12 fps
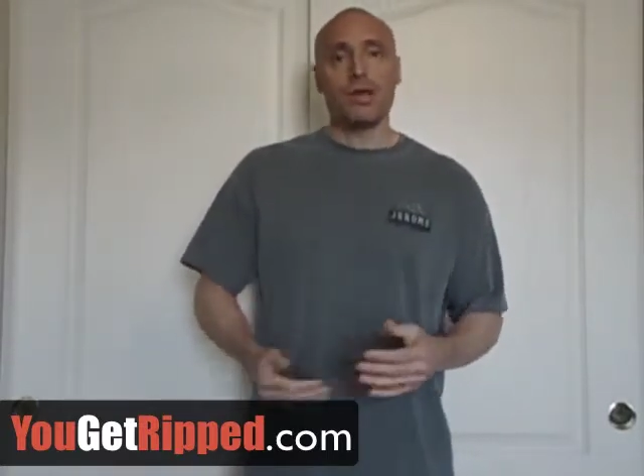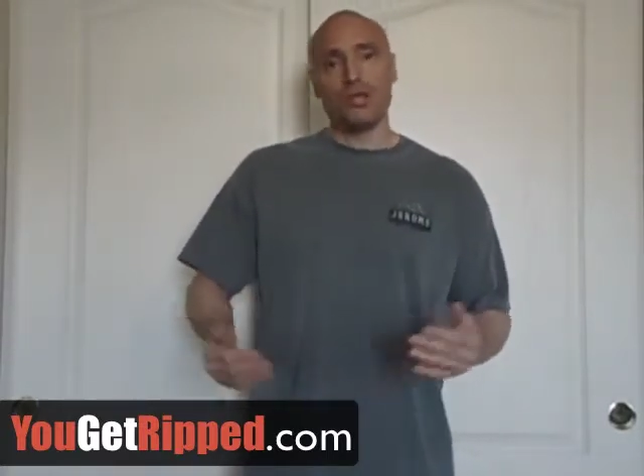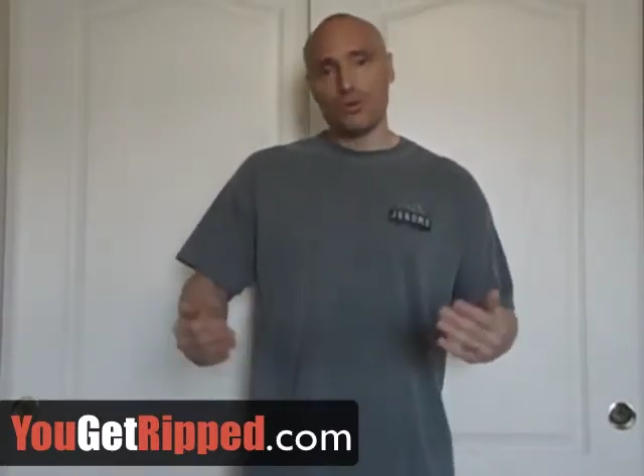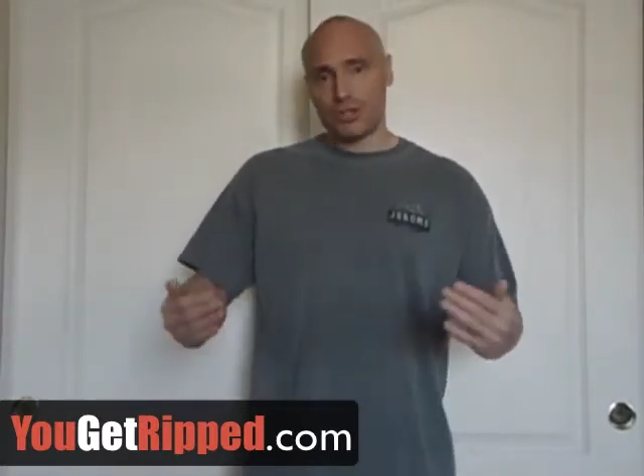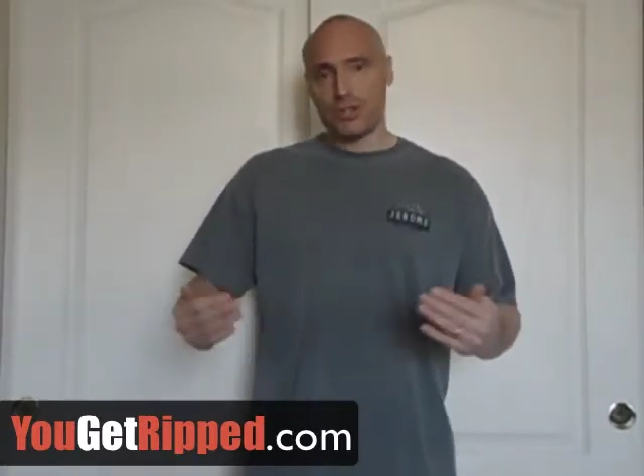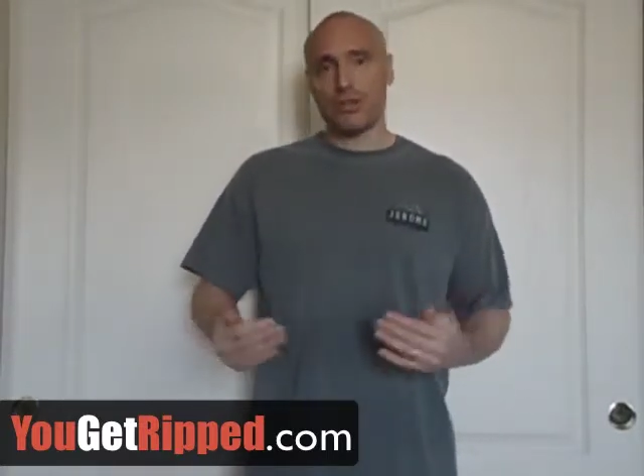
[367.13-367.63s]

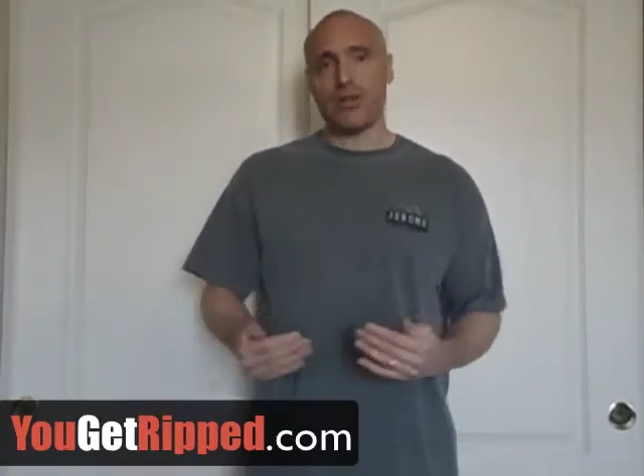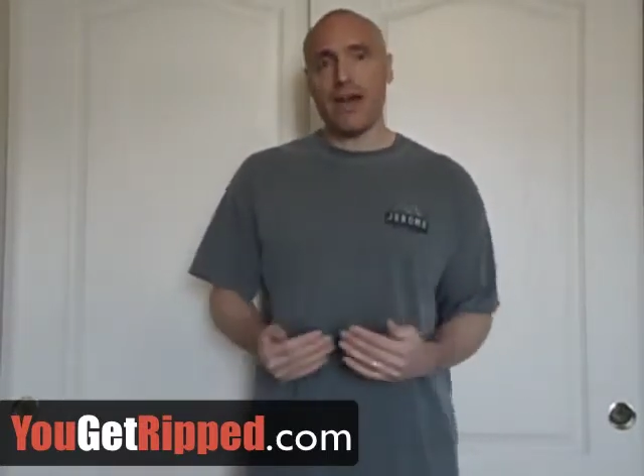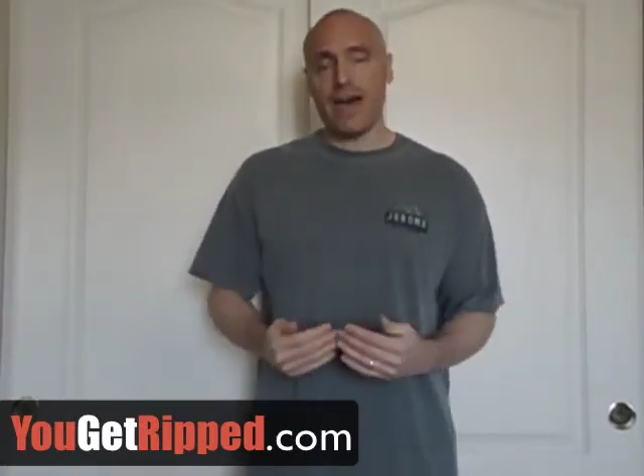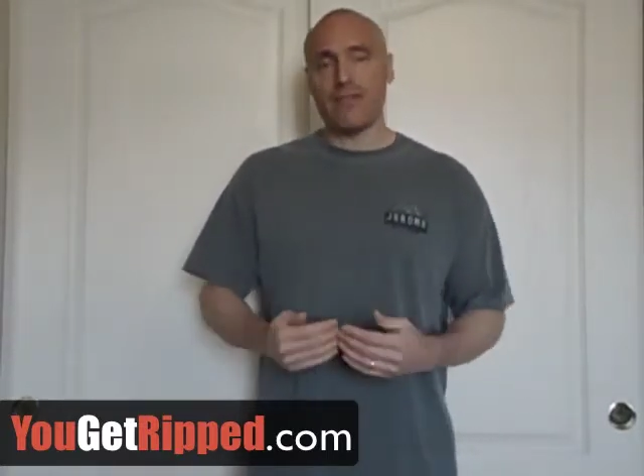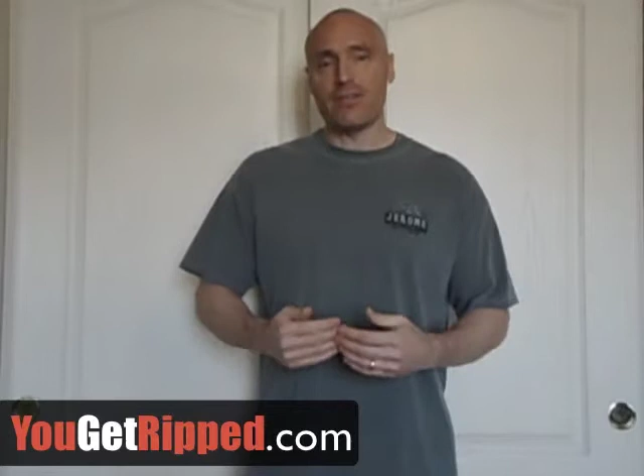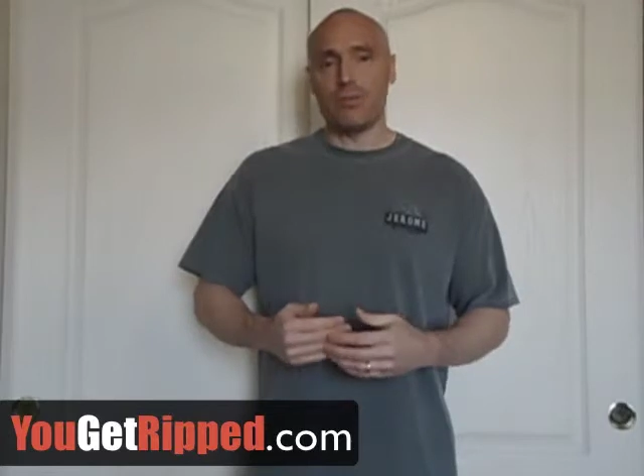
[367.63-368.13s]
you still
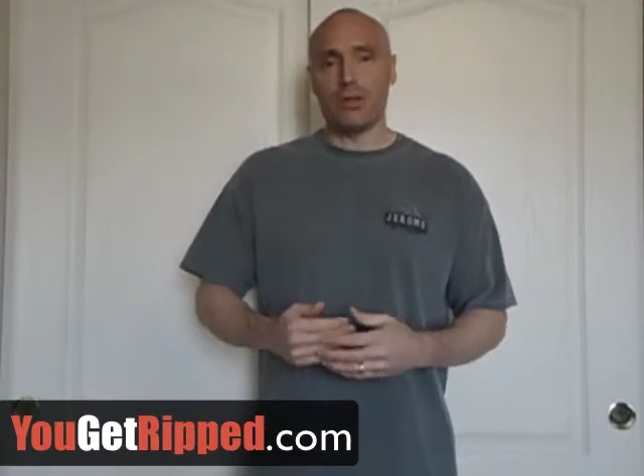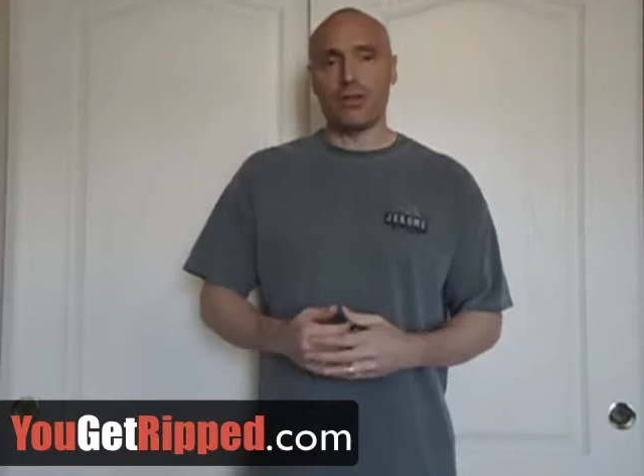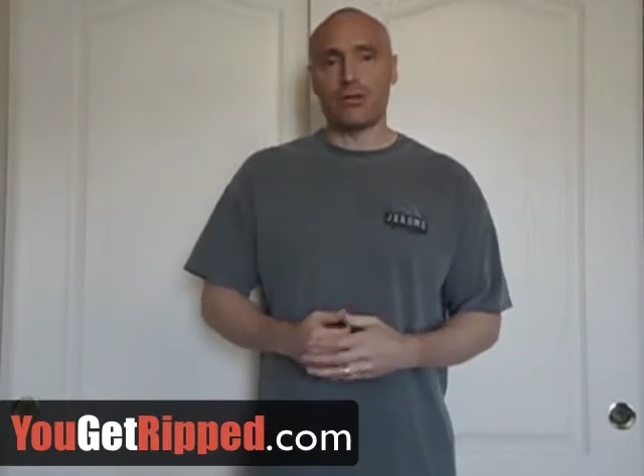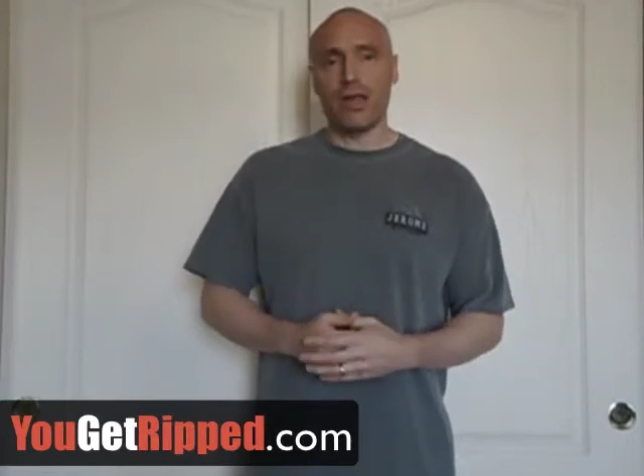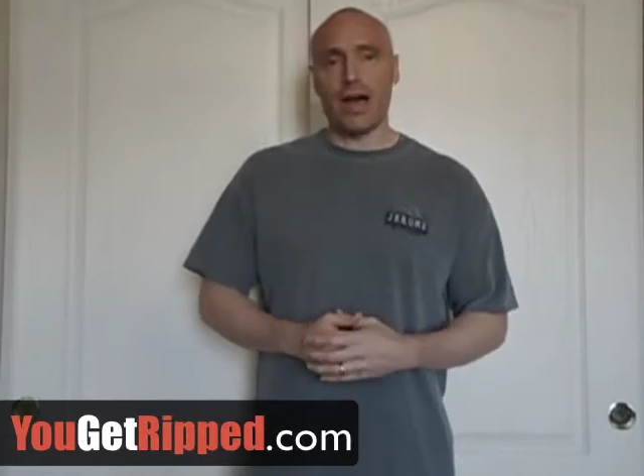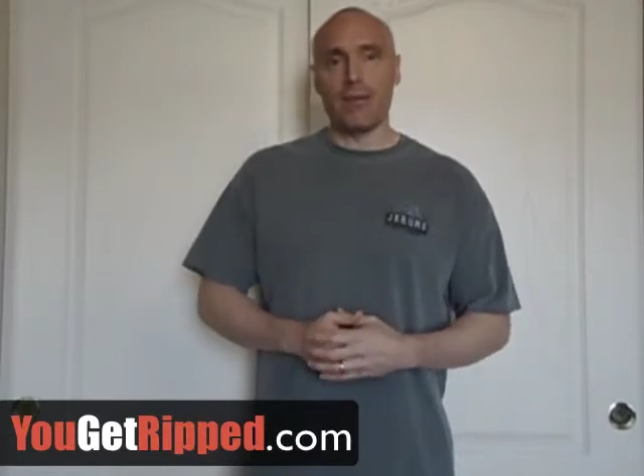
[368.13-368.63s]
have them in
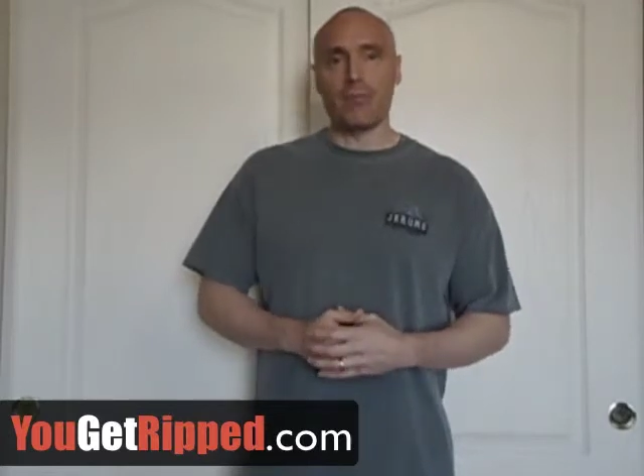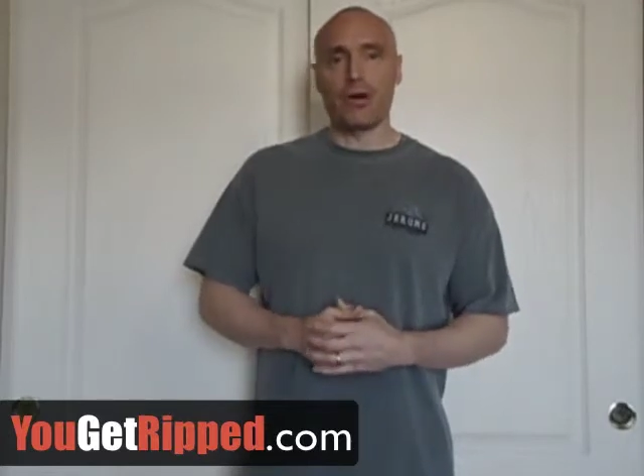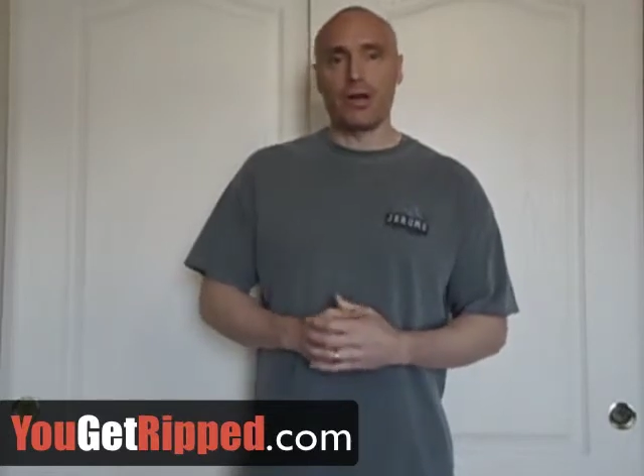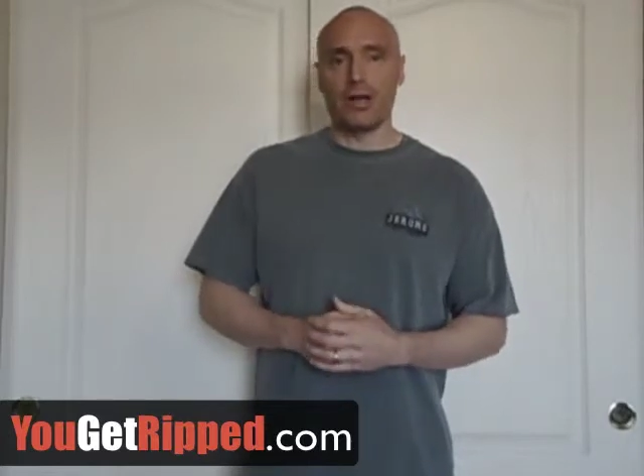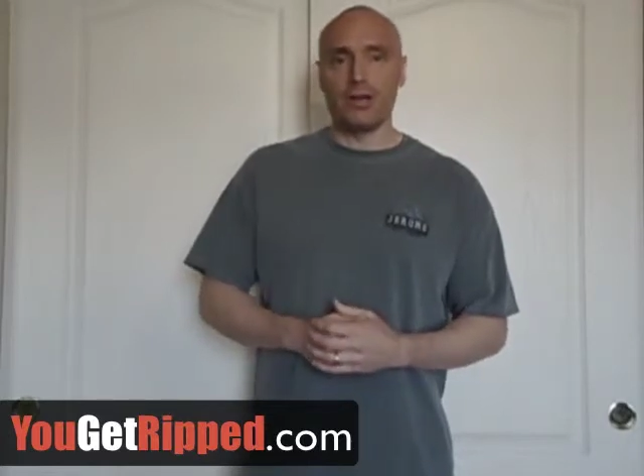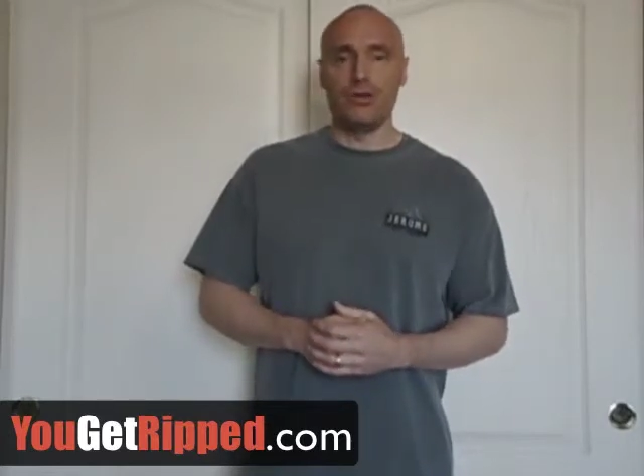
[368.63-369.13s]
your
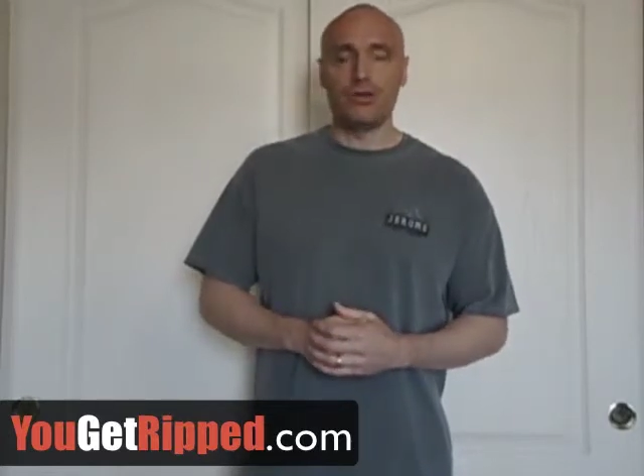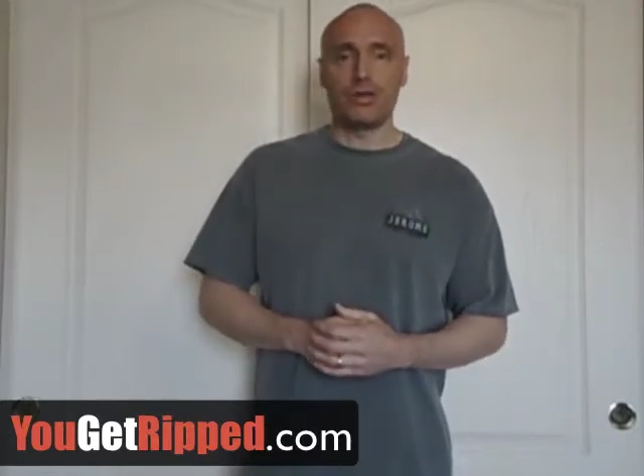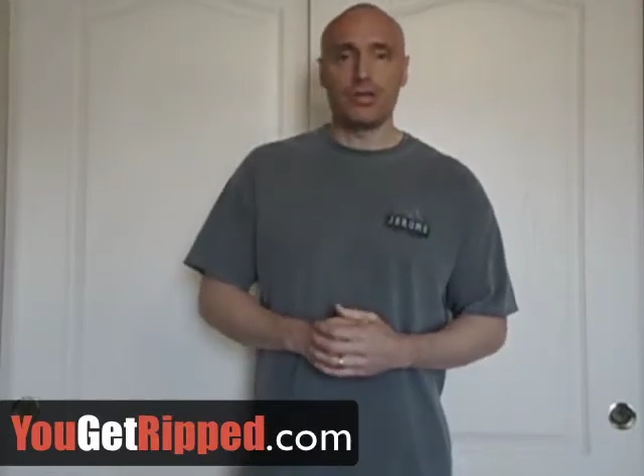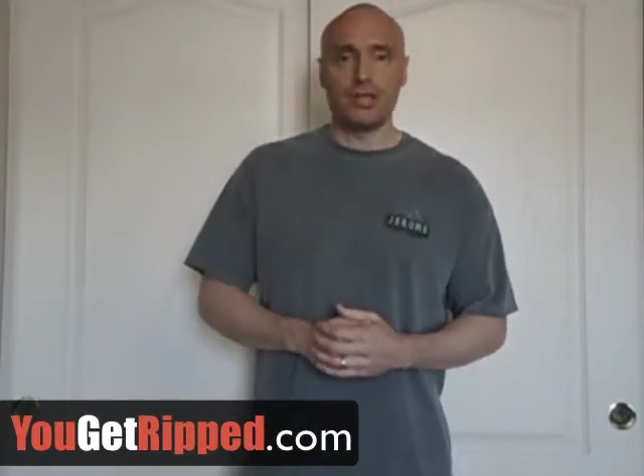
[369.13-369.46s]
library and you can